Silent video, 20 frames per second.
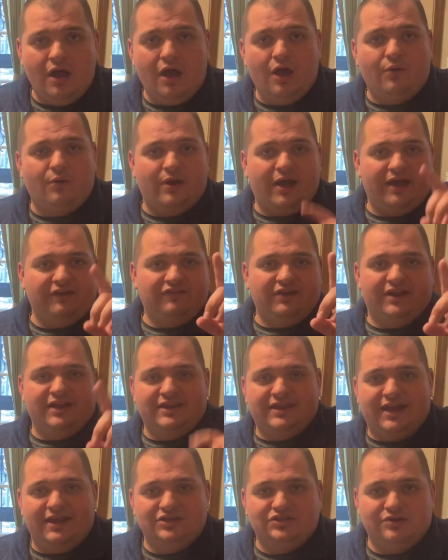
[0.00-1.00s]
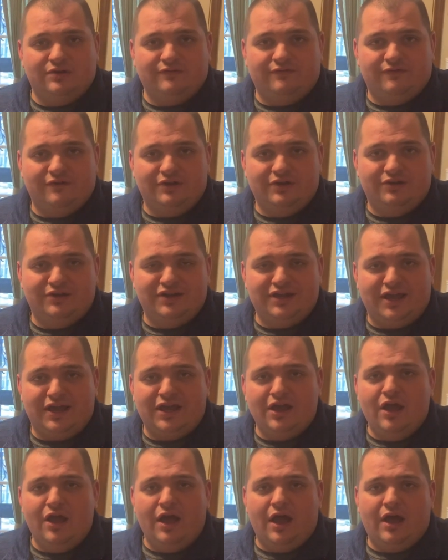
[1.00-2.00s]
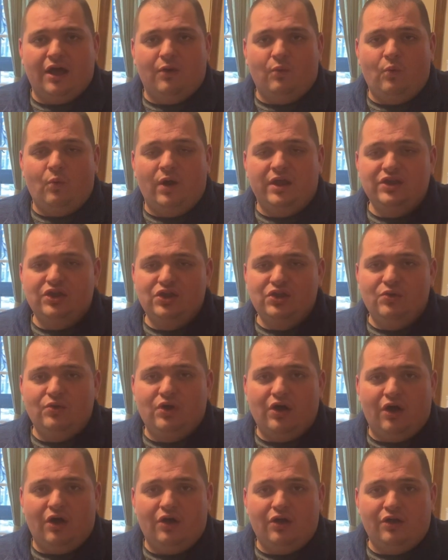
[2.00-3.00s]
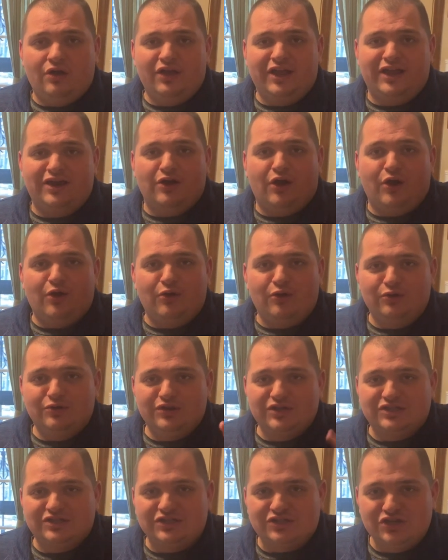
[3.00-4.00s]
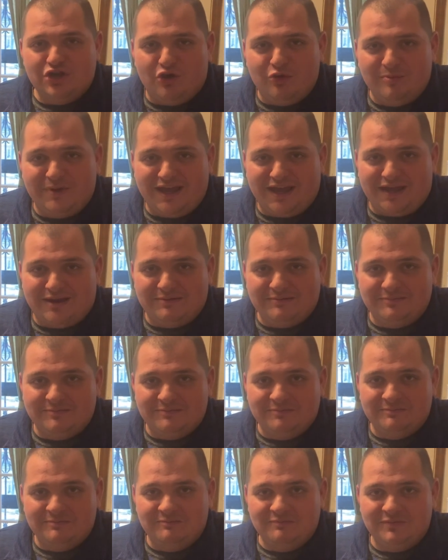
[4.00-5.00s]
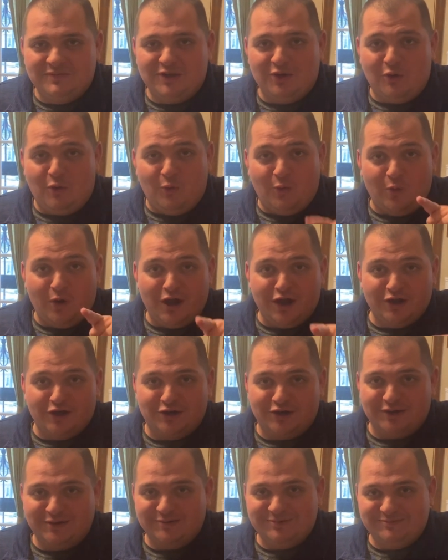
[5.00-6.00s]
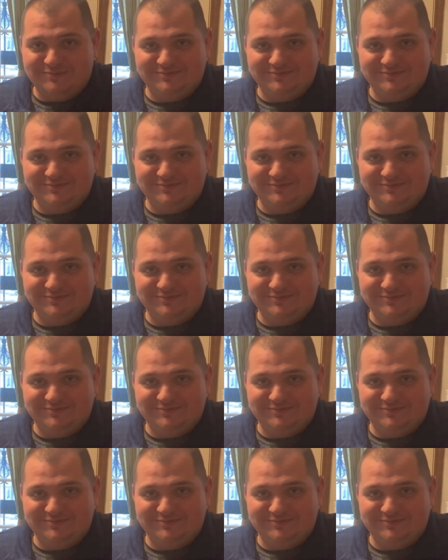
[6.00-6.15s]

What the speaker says: Oh, I've got a dad joke for you today. What do you call an old snowman? Water.